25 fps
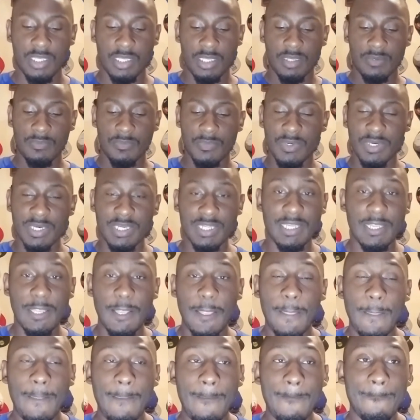But
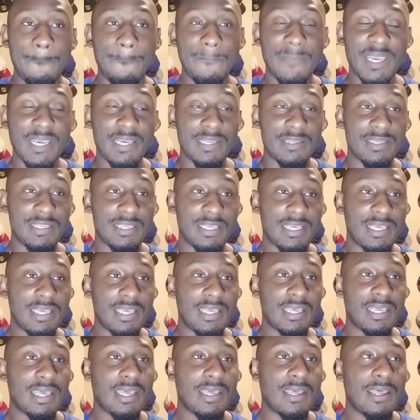man,
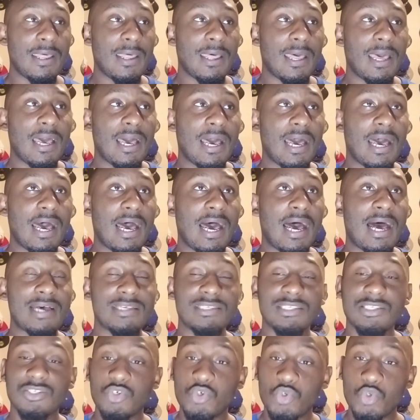I
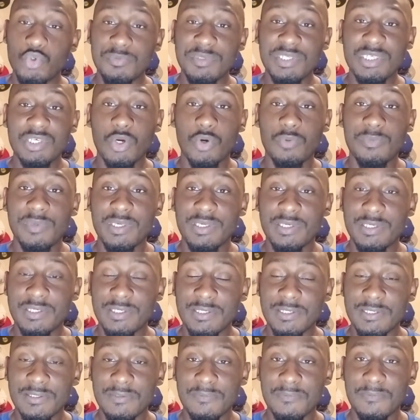assume it's gonna be
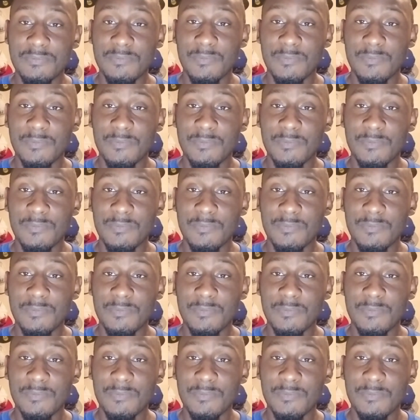good.